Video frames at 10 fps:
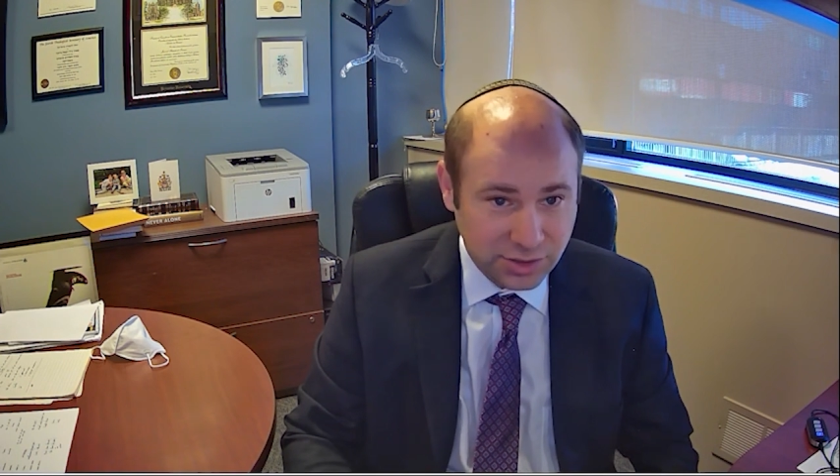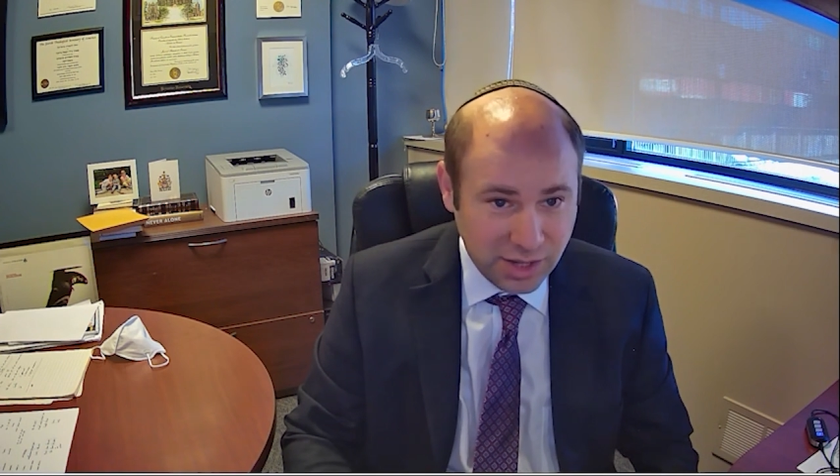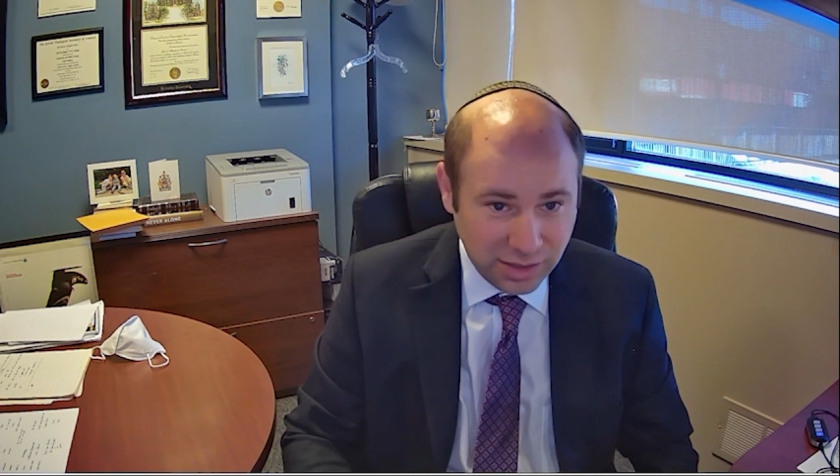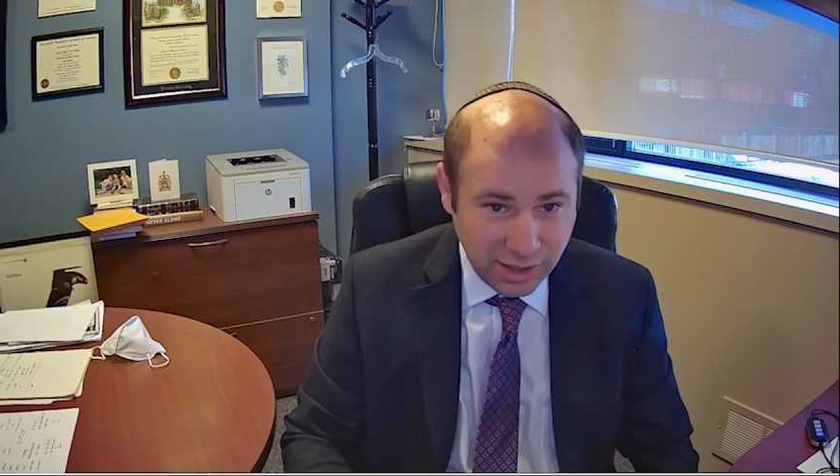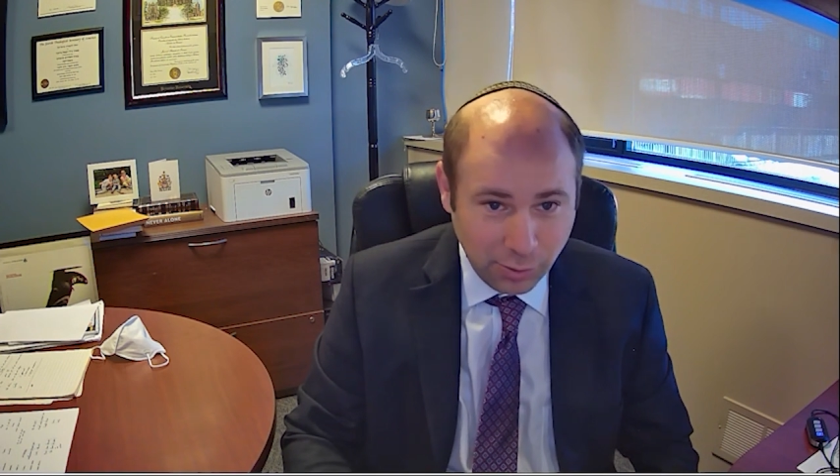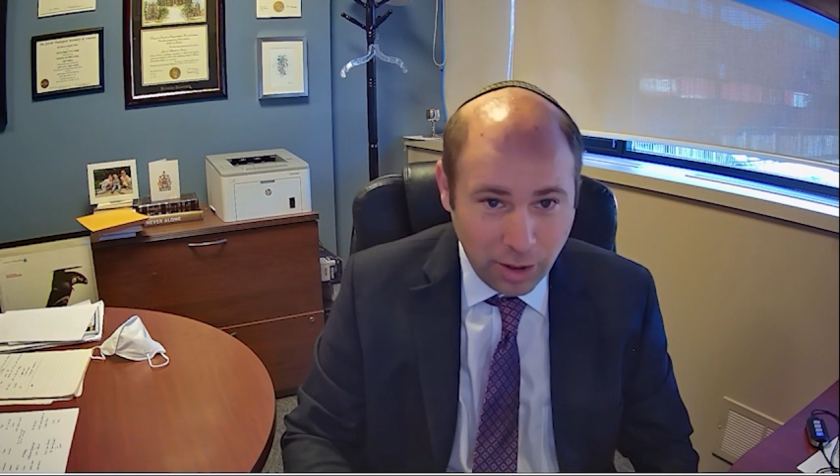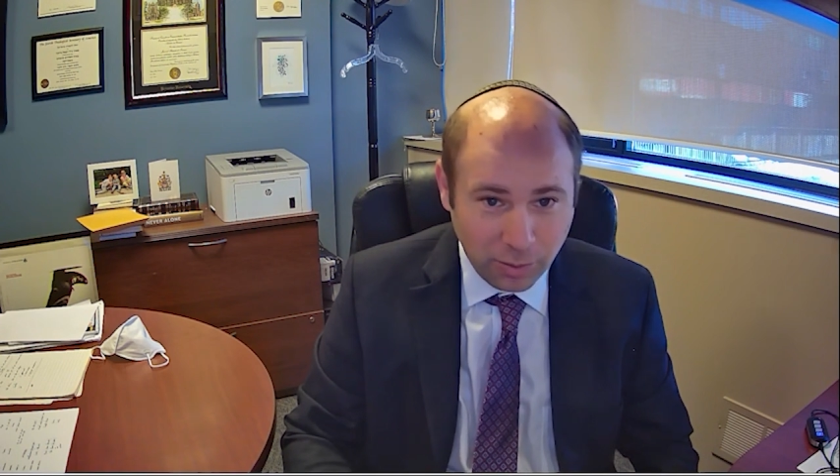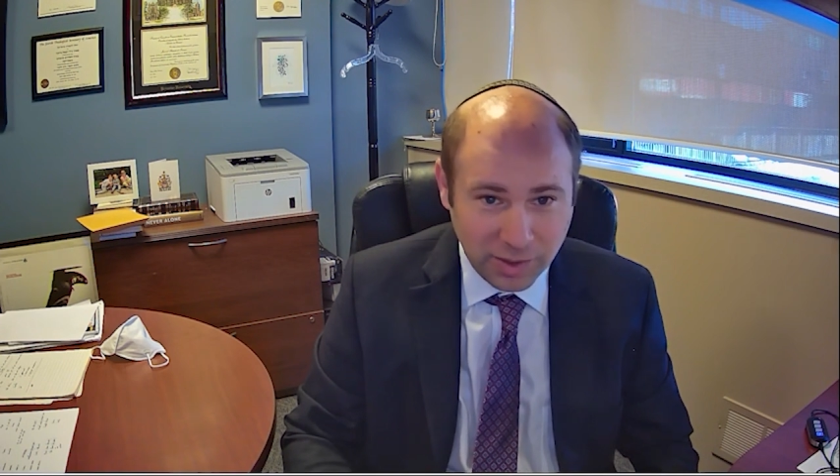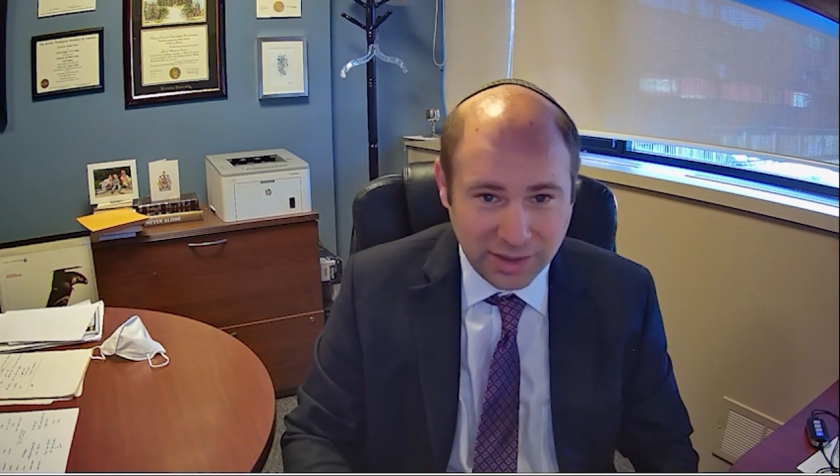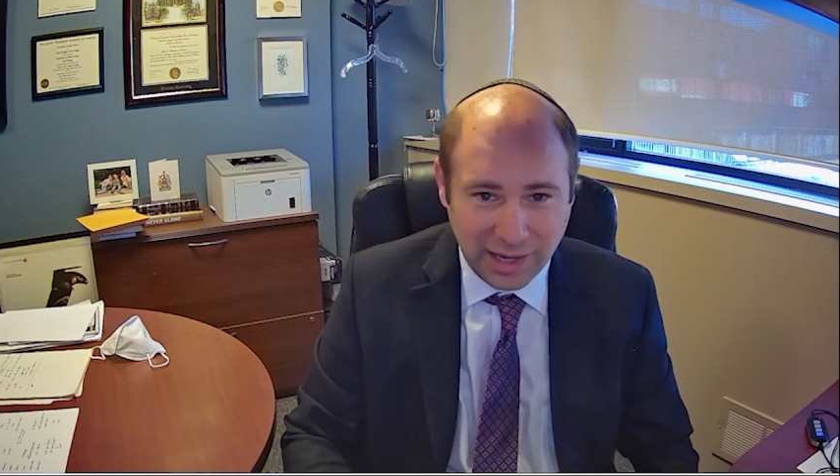There's nothing
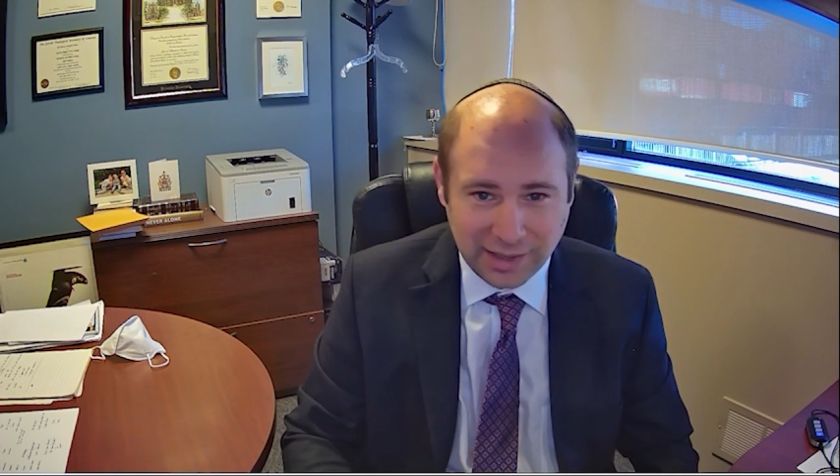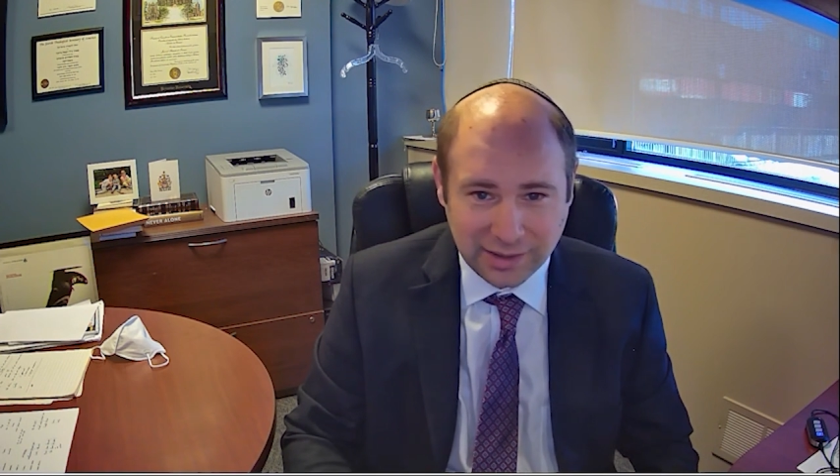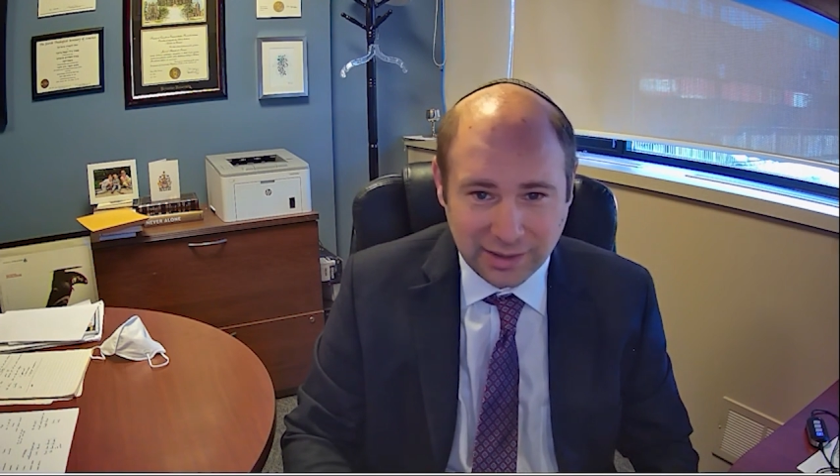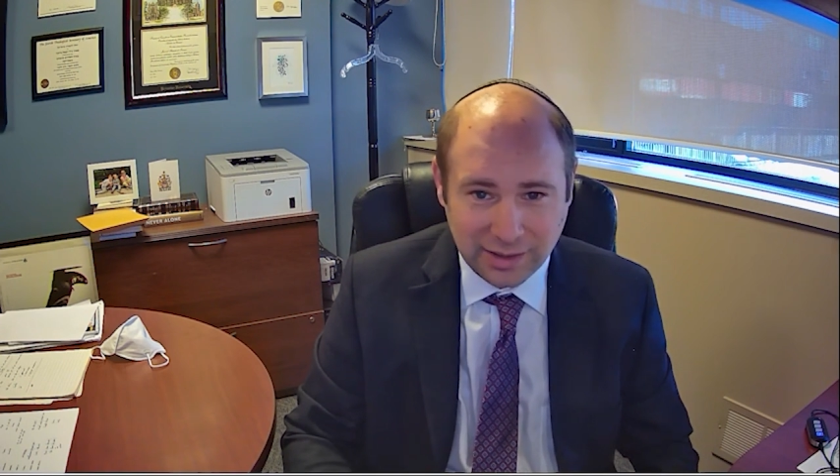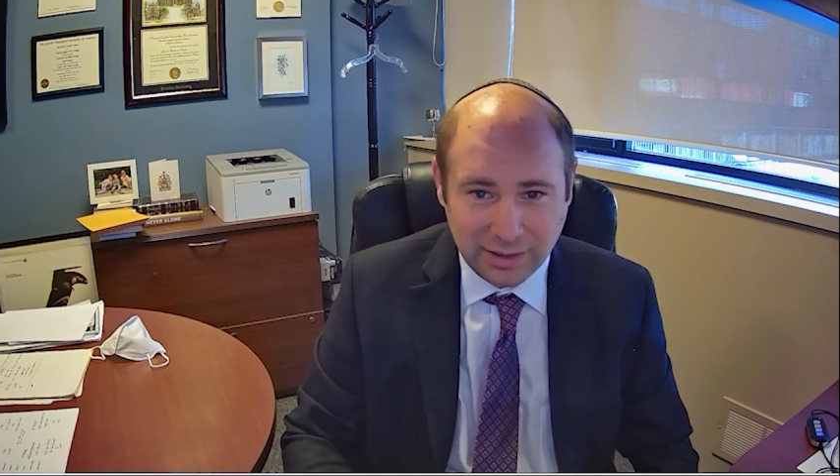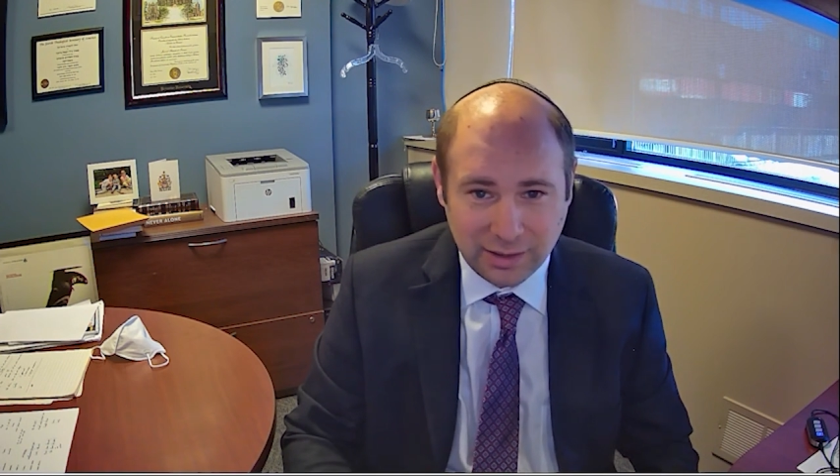wrong with that.